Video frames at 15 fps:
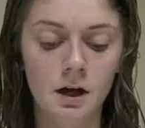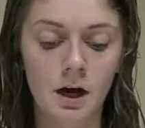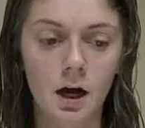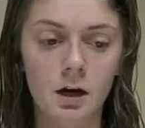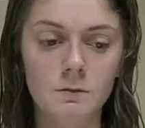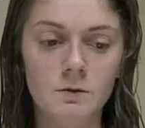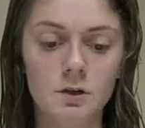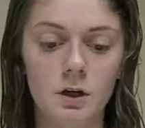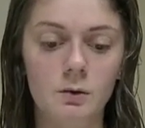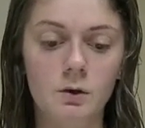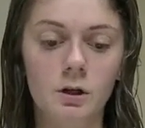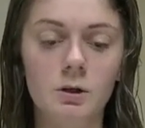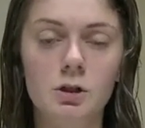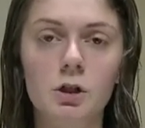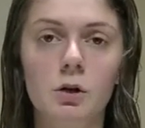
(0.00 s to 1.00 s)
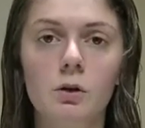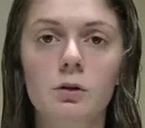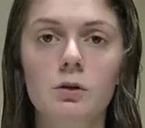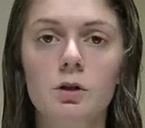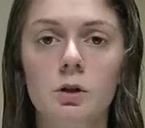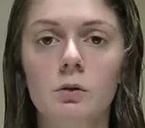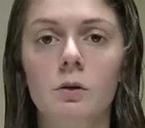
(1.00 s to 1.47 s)
So that really
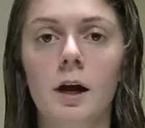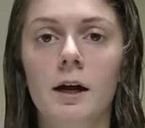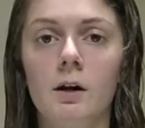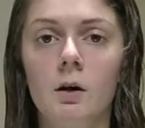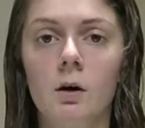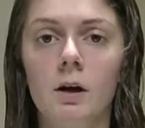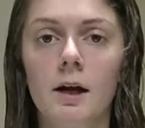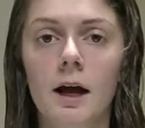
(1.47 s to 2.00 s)
showed light on